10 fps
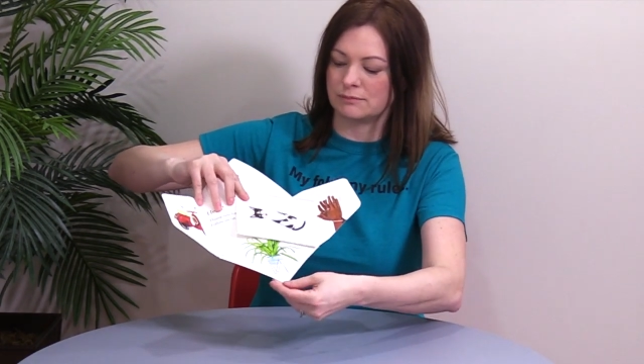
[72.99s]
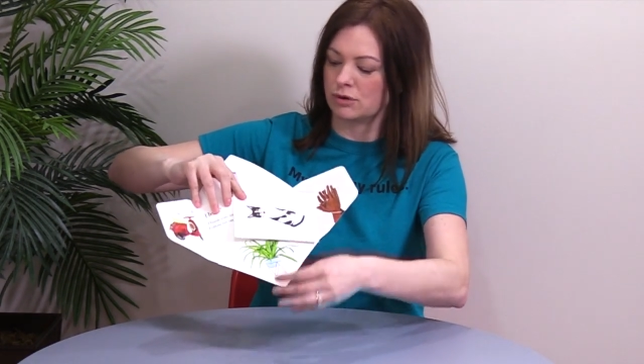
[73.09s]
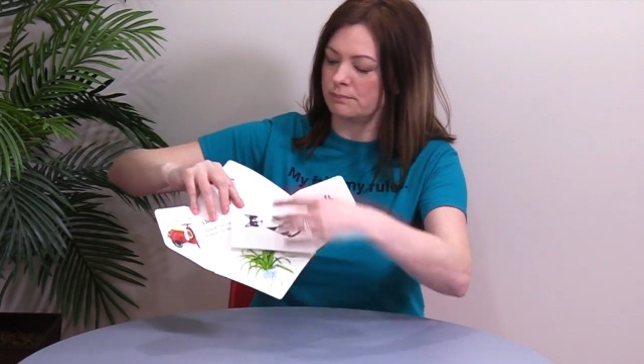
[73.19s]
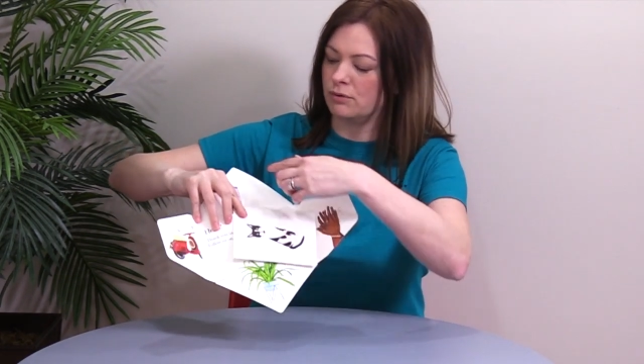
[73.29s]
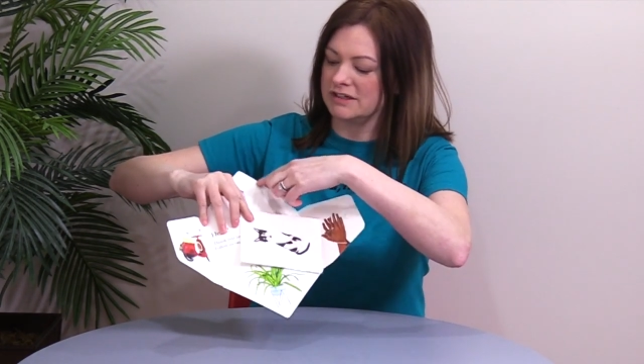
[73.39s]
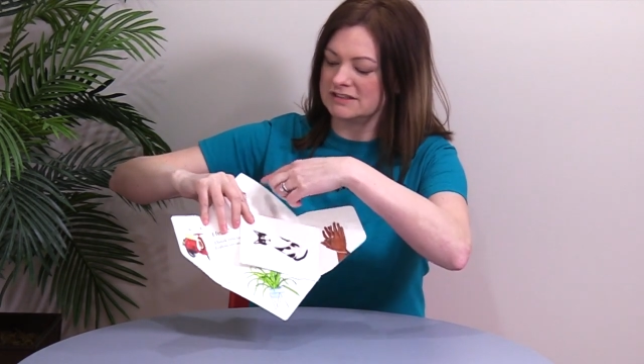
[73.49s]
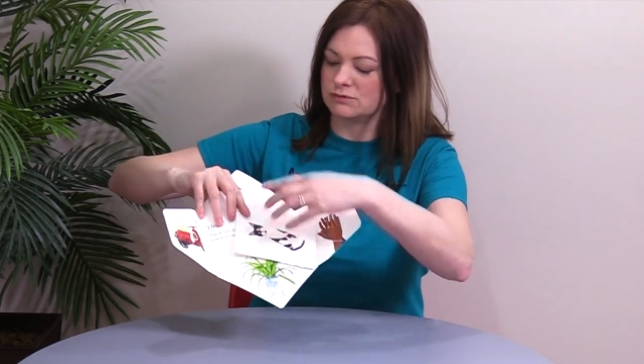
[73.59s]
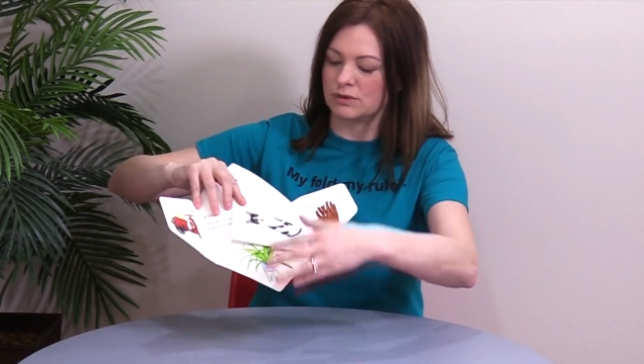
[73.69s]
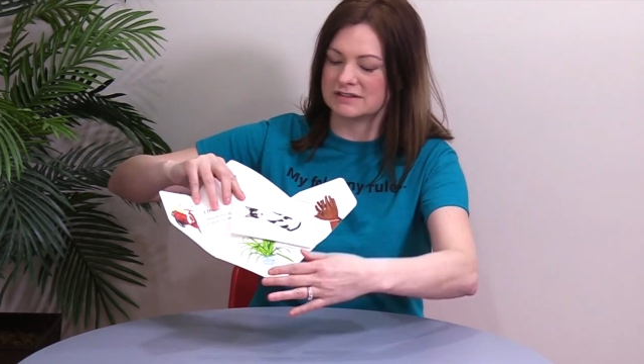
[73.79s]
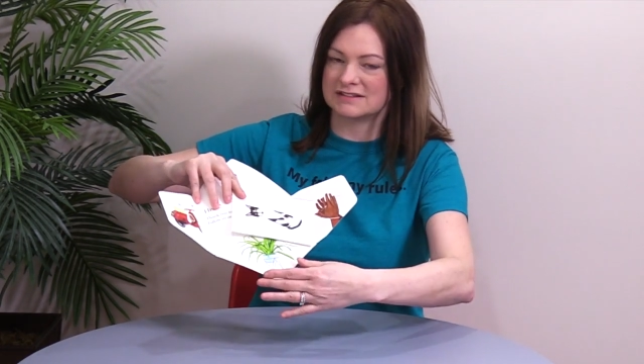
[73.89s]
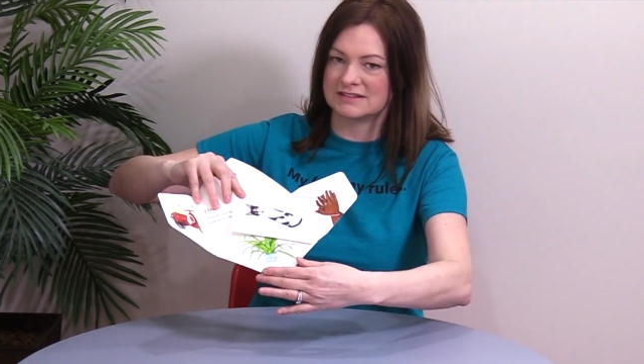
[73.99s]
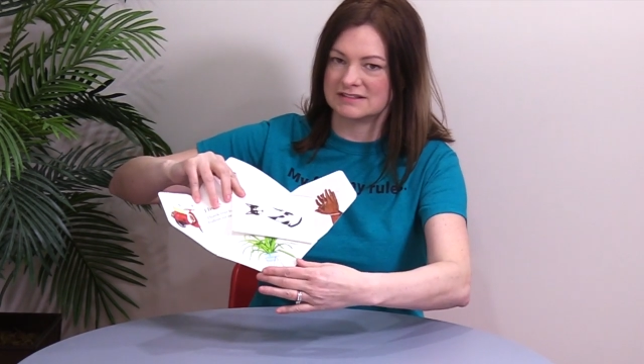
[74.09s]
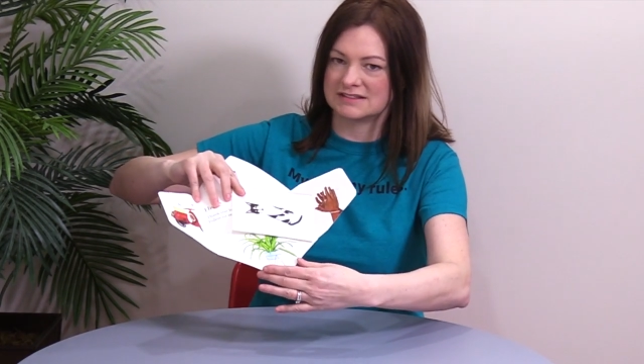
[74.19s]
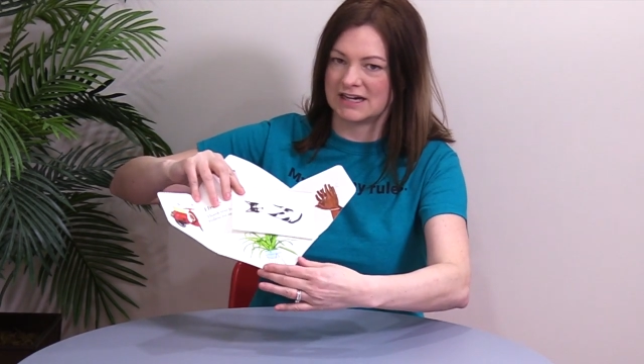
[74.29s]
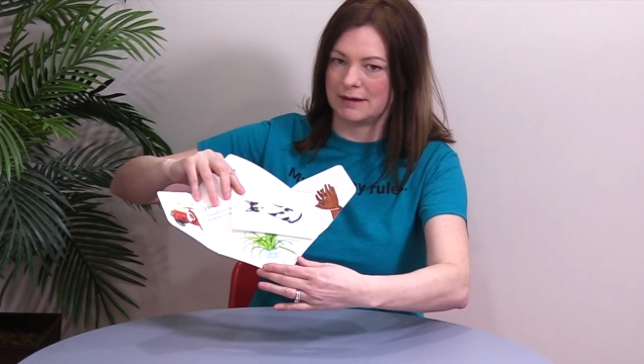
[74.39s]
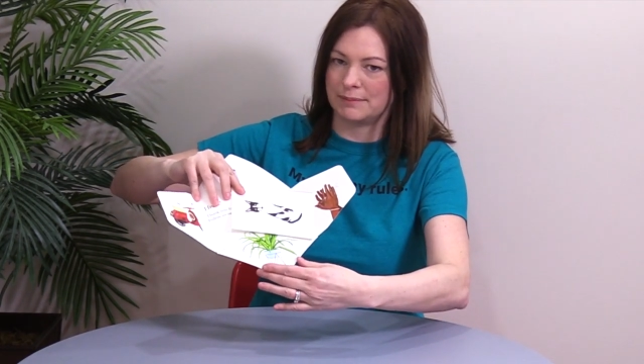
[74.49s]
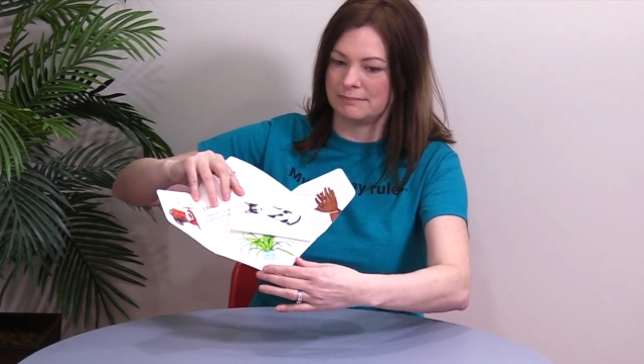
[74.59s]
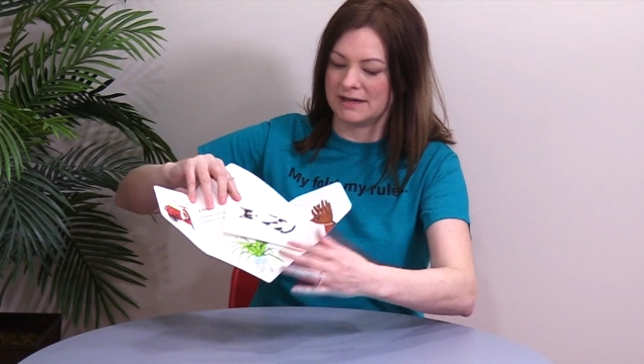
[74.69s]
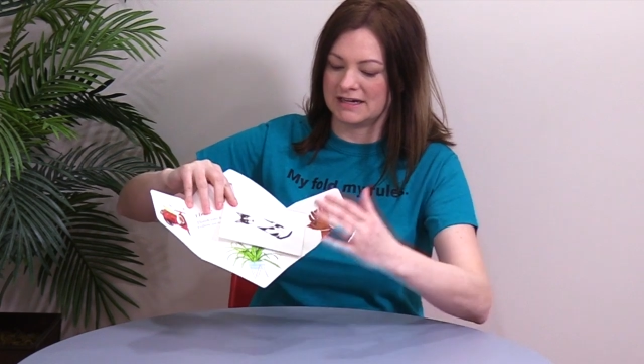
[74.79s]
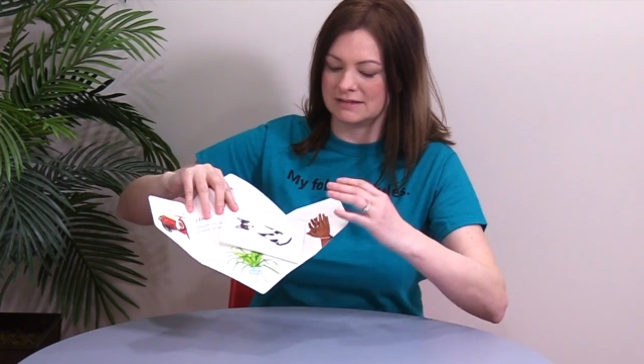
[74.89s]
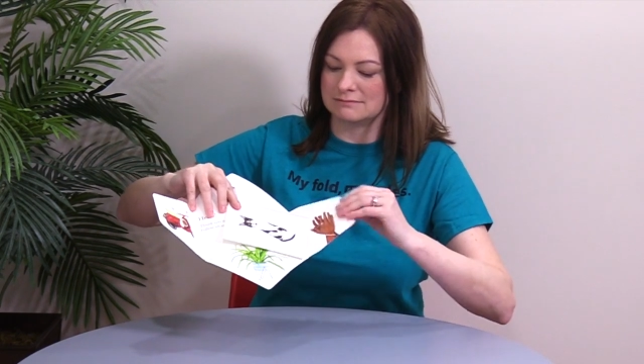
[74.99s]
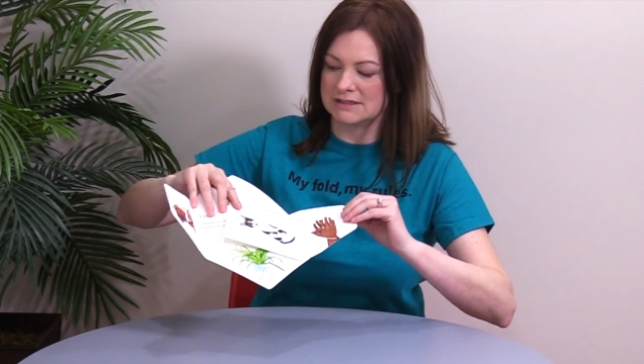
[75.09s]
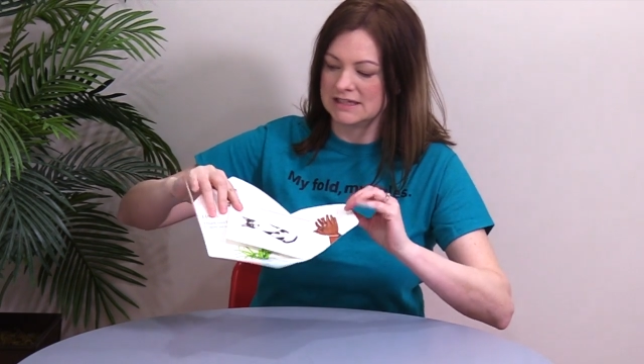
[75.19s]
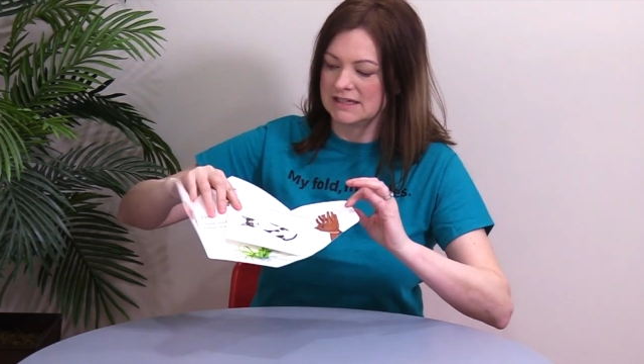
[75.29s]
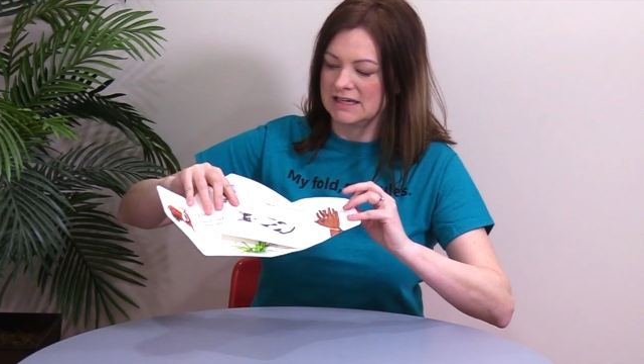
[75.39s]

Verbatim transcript: the more pointed ones, top and bottom.